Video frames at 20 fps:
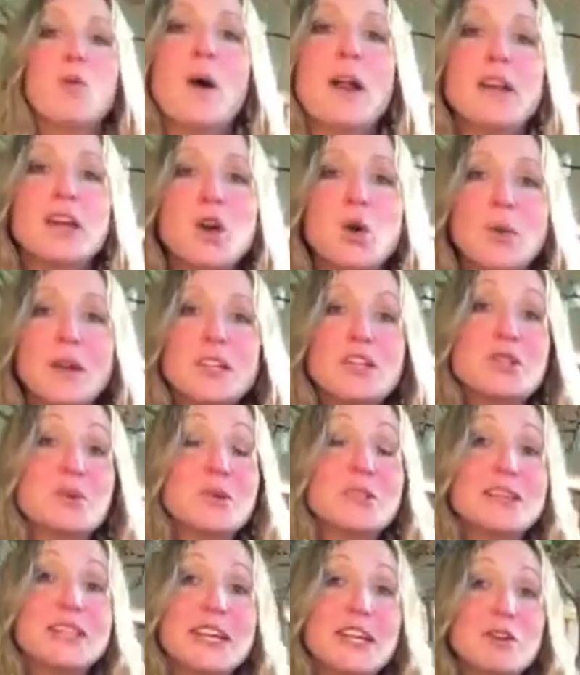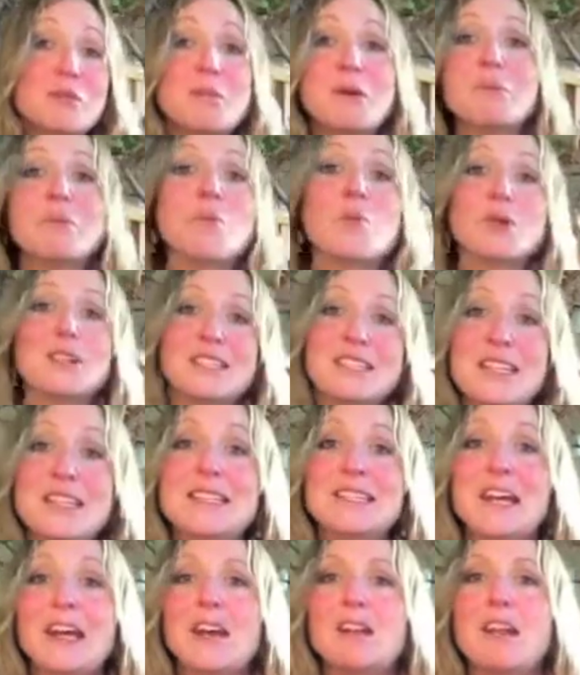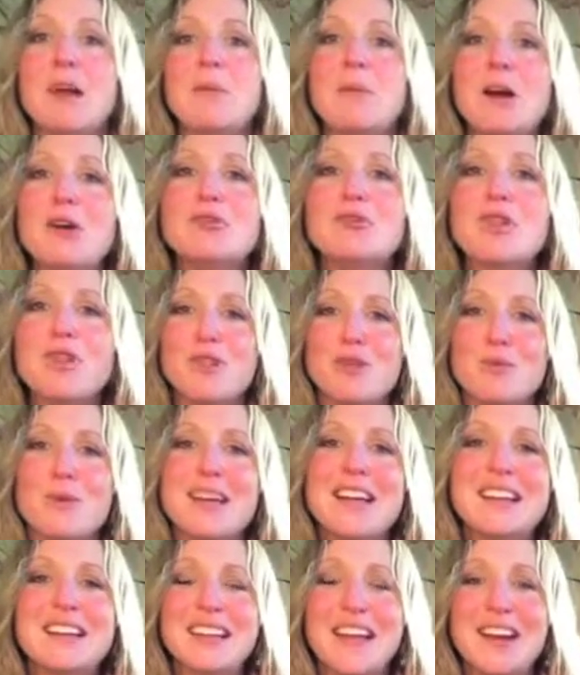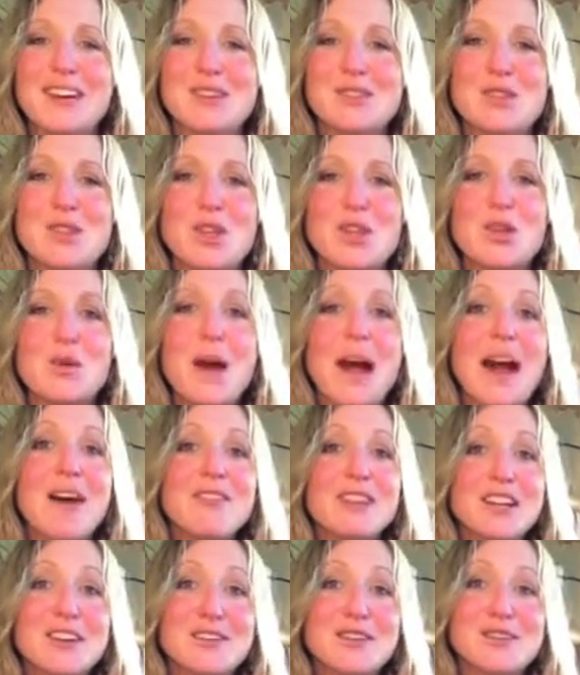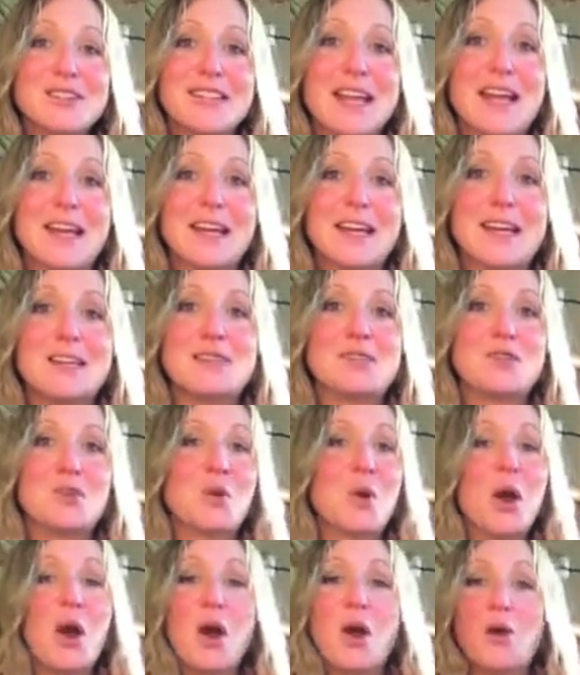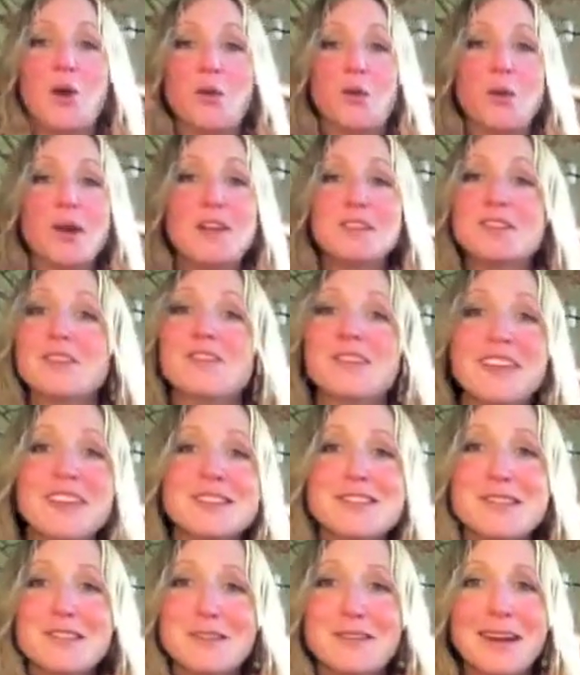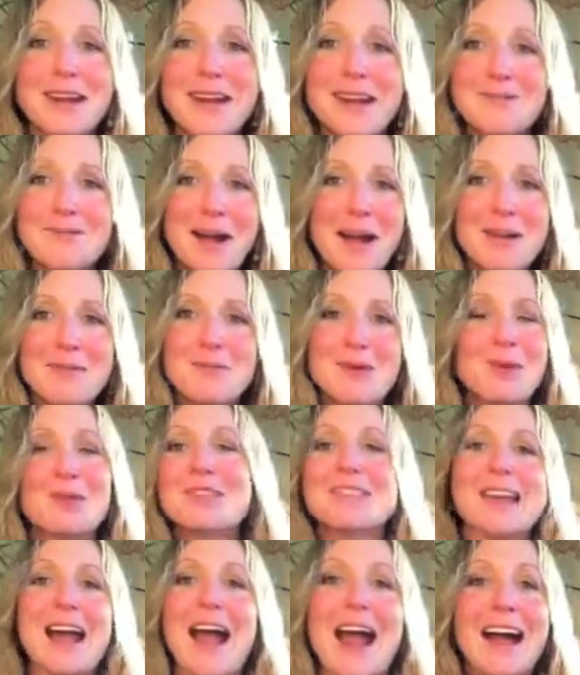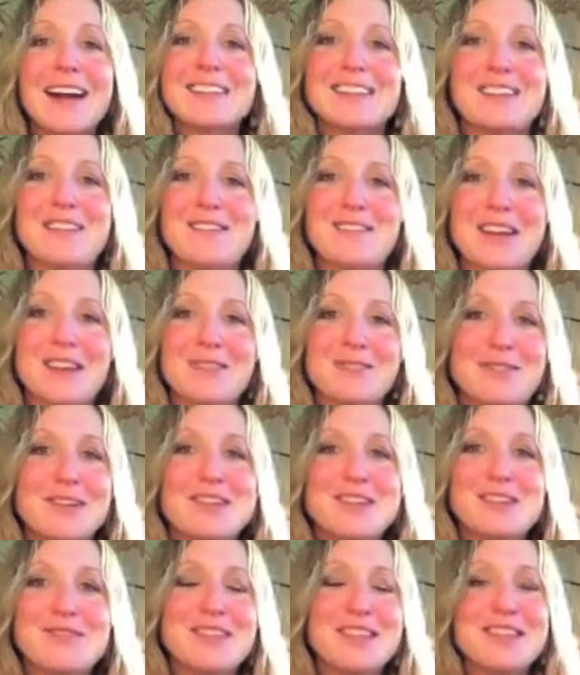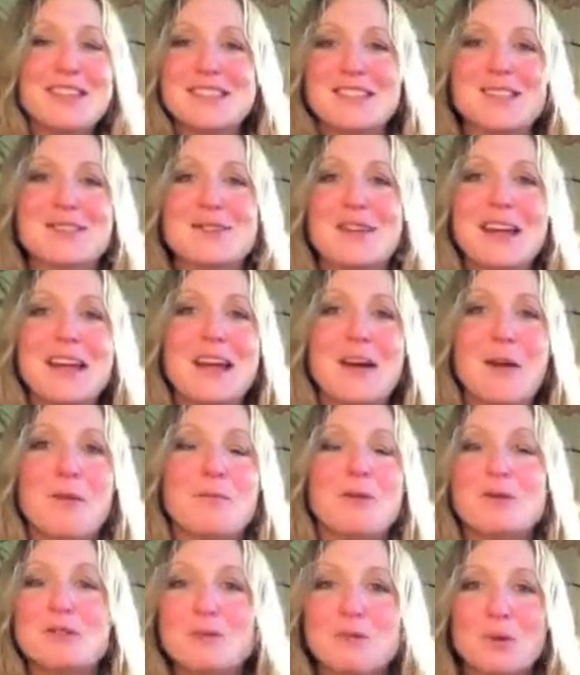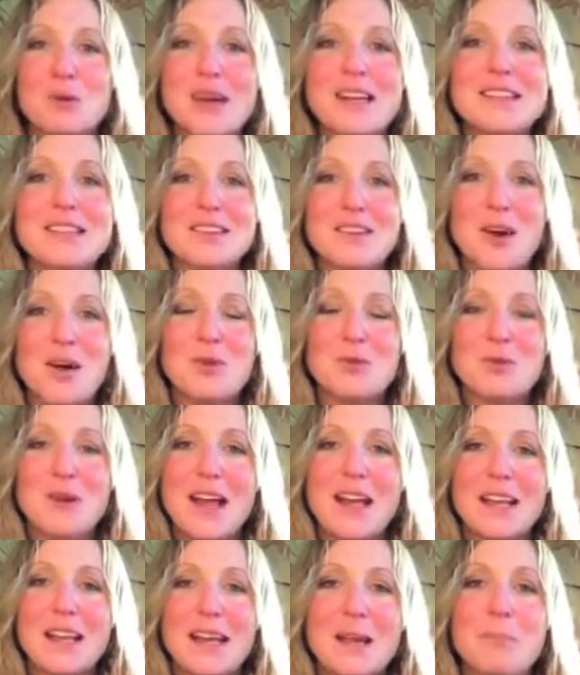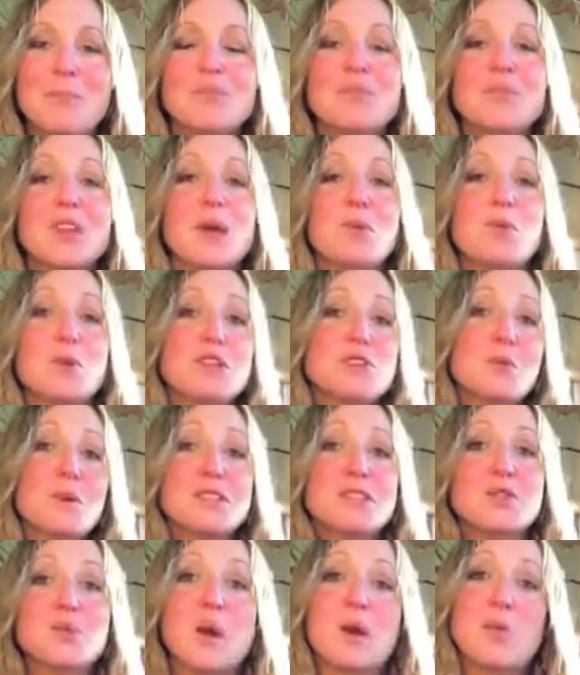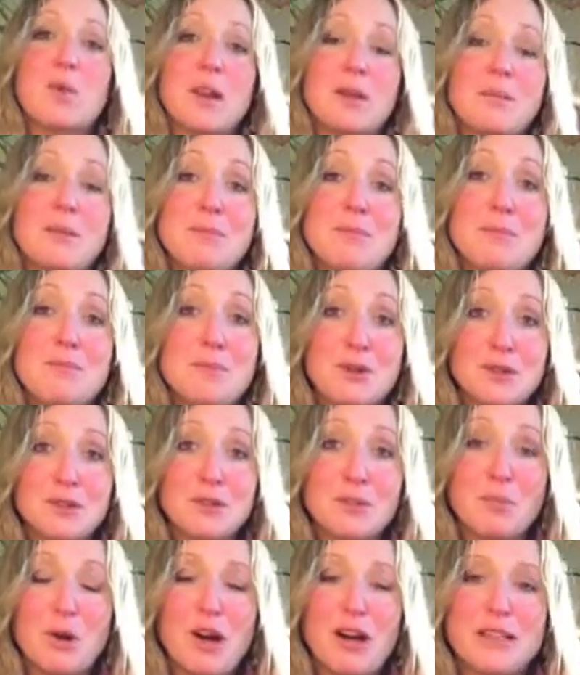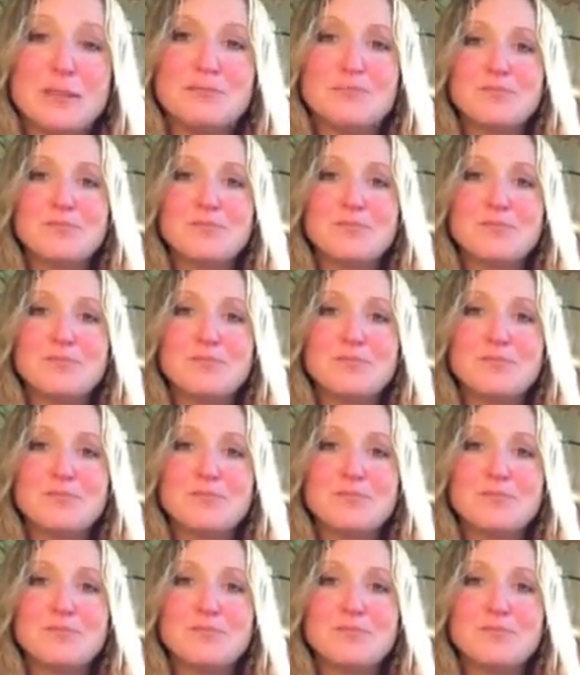want to go into a little bit more detail about the three clairs so that you have an understanding as to which of these three am I most active in, which of these three are most present already, and which ones do I want to maybe build upon.